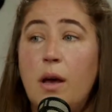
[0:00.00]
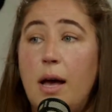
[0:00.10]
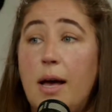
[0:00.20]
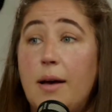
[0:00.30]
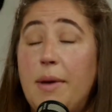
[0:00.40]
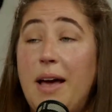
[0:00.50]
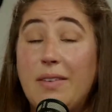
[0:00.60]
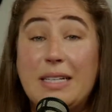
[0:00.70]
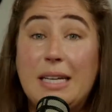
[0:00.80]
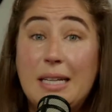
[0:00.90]

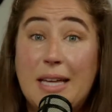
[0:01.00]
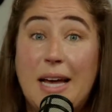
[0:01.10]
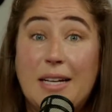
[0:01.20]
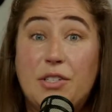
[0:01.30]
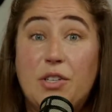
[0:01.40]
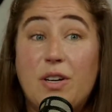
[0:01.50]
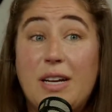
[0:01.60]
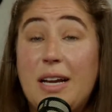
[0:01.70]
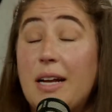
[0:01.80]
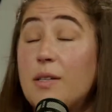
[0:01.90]
Having said that,
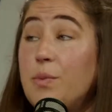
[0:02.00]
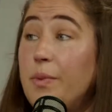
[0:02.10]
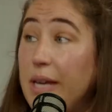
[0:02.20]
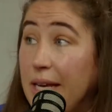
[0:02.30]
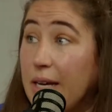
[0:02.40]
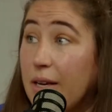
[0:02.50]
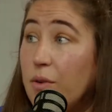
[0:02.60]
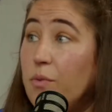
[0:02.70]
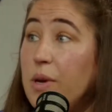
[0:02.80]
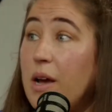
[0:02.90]
starting next week,
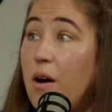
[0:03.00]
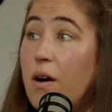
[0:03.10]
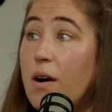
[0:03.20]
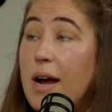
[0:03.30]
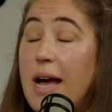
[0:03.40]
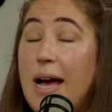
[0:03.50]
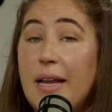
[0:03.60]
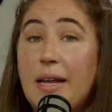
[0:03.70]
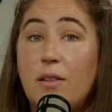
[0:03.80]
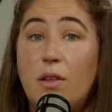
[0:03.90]
we are
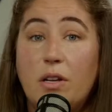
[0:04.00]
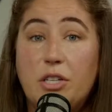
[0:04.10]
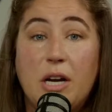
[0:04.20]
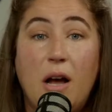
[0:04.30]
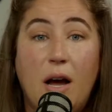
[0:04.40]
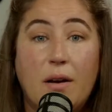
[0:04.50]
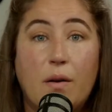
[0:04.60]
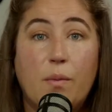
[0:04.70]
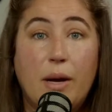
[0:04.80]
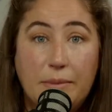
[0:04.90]
launching on
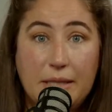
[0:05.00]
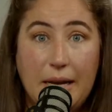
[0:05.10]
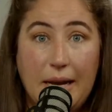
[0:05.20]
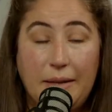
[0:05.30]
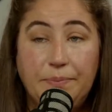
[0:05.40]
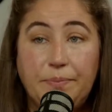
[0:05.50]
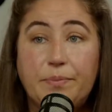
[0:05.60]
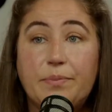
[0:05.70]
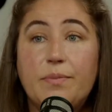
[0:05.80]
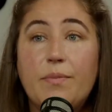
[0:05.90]
our website
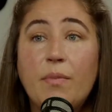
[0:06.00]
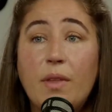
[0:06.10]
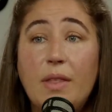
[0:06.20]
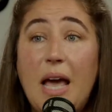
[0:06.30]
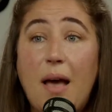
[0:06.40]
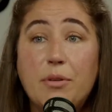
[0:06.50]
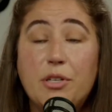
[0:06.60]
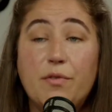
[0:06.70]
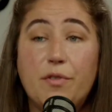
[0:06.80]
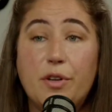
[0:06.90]
the
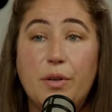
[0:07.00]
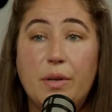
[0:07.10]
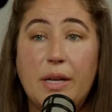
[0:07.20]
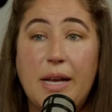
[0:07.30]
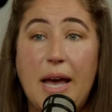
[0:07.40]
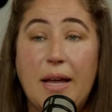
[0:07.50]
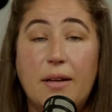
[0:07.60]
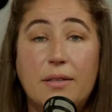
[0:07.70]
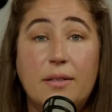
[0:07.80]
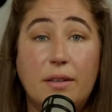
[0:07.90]
option for you to get
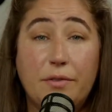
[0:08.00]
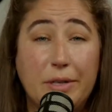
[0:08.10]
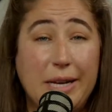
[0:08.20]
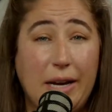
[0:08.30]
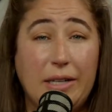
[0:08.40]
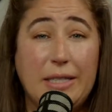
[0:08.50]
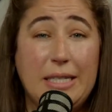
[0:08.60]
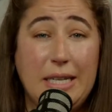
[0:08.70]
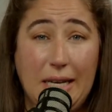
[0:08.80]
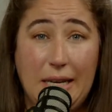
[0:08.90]
a delivery
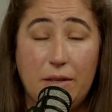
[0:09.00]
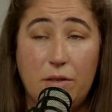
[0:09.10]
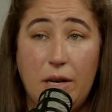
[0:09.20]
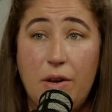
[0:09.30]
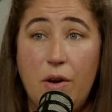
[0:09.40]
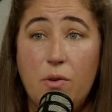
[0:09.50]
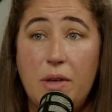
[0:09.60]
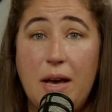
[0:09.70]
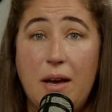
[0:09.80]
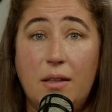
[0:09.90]
guarantee. So I know
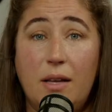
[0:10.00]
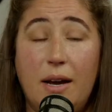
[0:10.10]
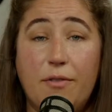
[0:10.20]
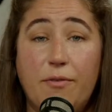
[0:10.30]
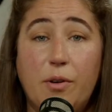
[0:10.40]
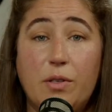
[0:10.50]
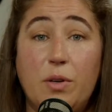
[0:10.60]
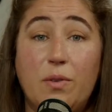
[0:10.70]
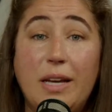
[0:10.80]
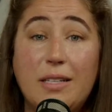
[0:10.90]
that a lot of folks
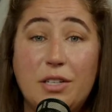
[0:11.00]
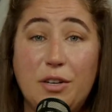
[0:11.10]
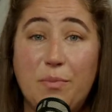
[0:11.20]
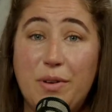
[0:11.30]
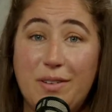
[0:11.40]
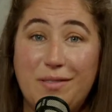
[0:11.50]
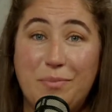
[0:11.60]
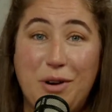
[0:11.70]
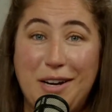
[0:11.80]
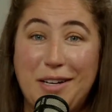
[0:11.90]
don't like to ship
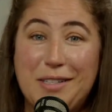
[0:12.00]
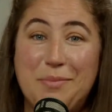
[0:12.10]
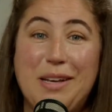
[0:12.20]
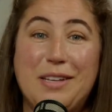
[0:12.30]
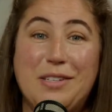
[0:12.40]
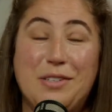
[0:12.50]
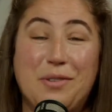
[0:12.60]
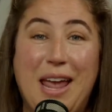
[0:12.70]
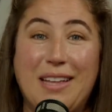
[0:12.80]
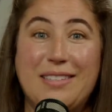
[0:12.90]
products because you
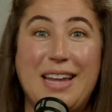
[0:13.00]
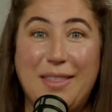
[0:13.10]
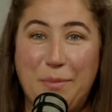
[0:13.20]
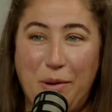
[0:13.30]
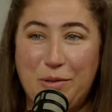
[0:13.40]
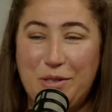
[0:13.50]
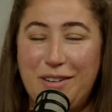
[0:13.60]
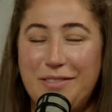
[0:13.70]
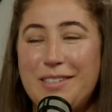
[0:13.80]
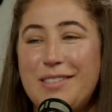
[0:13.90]
can't stand the post
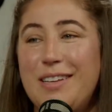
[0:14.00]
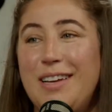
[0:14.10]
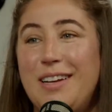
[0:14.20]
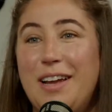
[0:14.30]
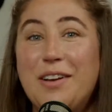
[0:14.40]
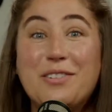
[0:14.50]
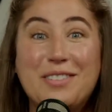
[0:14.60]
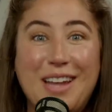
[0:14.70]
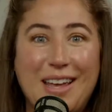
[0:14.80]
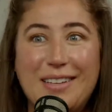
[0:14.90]
office. And I
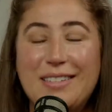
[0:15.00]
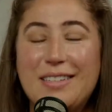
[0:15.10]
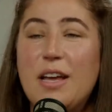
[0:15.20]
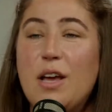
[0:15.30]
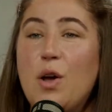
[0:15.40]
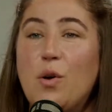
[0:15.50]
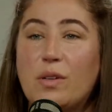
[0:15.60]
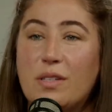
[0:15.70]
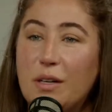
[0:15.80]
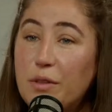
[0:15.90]
understand we're
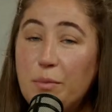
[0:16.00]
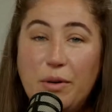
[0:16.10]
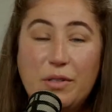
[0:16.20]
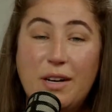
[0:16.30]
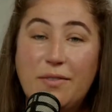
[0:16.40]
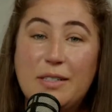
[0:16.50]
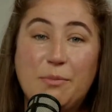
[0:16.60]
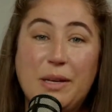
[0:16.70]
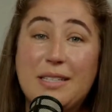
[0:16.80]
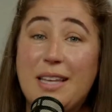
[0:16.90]
stuck with the post office
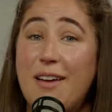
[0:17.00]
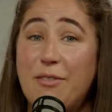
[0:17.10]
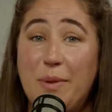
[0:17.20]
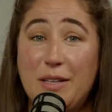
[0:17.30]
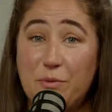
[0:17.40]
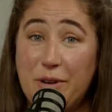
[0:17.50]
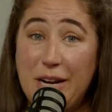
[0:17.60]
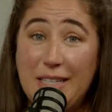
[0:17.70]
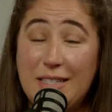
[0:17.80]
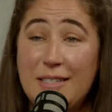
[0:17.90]
because they have the best
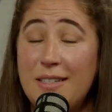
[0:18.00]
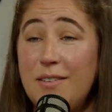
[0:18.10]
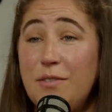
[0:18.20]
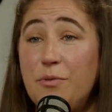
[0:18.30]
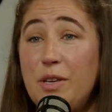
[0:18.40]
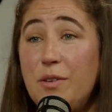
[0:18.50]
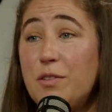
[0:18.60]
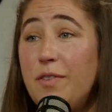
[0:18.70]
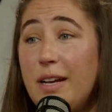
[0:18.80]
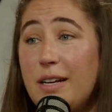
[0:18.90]
rates. And if we
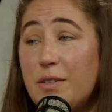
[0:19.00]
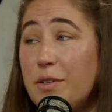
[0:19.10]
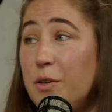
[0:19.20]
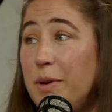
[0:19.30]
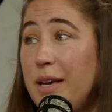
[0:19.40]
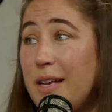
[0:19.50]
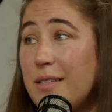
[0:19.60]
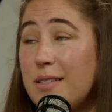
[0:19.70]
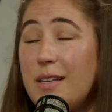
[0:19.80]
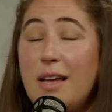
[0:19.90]
use FedEx or
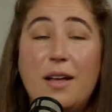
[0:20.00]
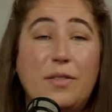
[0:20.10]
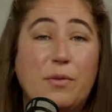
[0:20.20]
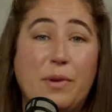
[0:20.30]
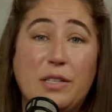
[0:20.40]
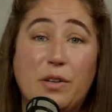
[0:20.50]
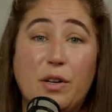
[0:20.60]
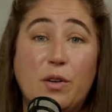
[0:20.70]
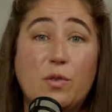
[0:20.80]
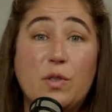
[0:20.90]
UPS, the rates are
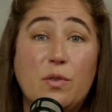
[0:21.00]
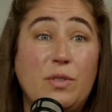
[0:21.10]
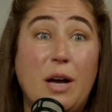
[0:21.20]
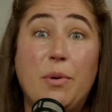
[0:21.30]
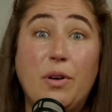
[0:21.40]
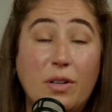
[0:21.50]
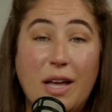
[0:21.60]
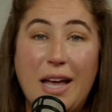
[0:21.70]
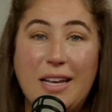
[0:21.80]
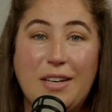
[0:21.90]
going to go double
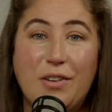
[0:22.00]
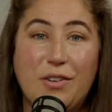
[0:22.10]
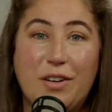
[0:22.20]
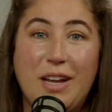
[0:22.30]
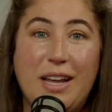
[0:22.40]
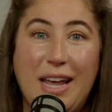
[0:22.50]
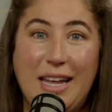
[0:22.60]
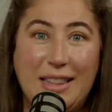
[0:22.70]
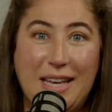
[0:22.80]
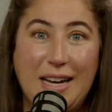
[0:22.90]
and you're going to
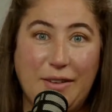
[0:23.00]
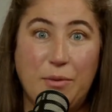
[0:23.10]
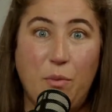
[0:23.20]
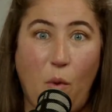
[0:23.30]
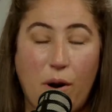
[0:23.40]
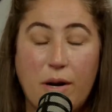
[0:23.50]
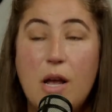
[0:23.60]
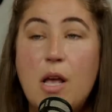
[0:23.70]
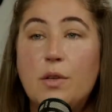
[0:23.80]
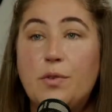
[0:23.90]
hate that even more.
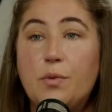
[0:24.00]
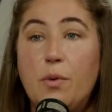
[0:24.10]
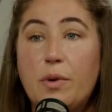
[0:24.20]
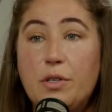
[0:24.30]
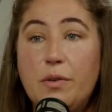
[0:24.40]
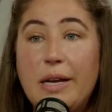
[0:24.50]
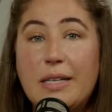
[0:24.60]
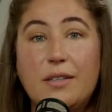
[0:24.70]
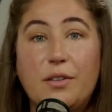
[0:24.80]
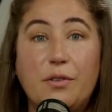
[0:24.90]
So what we're doing
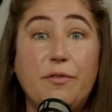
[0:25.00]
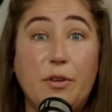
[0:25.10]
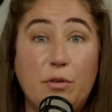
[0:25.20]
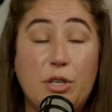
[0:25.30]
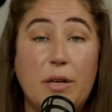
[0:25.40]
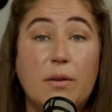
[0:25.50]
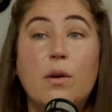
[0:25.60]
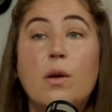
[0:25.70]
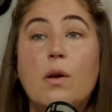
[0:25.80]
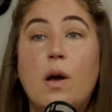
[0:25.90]
is a little fusion.
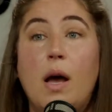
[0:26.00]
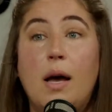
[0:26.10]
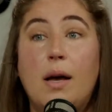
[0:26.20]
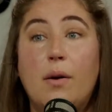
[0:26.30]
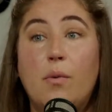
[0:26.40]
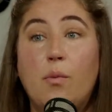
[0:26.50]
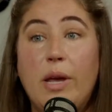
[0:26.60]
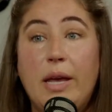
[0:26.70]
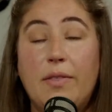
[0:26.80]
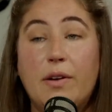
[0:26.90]

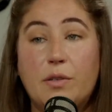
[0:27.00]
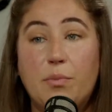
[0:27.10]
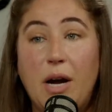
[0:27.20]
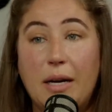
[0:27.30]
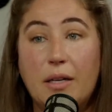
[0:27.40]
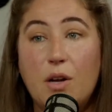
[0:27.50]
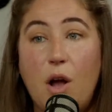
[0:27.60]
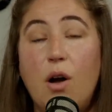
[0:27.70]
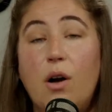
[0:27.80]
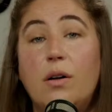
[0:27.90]
There's a product
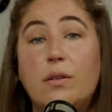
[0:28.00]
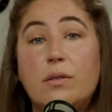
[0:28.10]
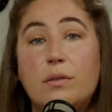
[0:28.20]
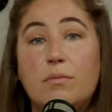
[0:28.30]
called